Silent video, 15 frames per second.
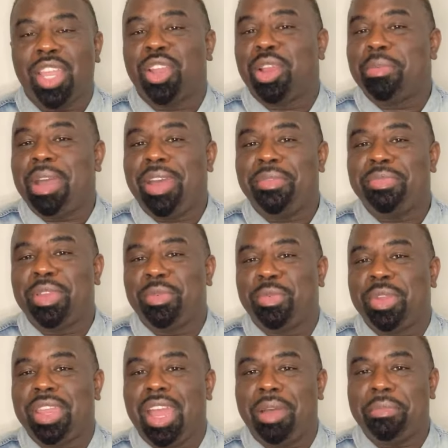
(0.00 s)
Girl,
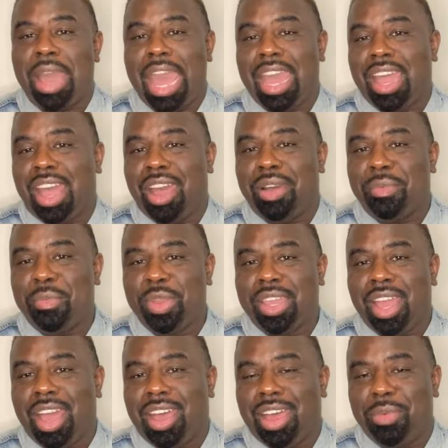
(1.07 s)
we call
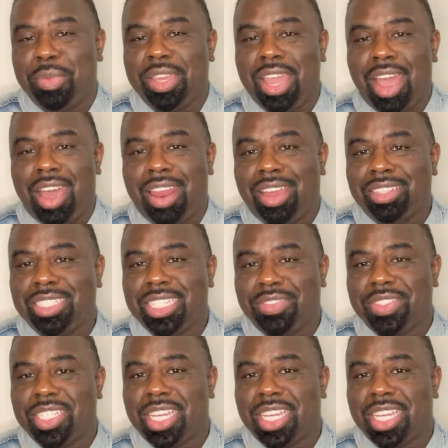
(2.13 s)
ourselves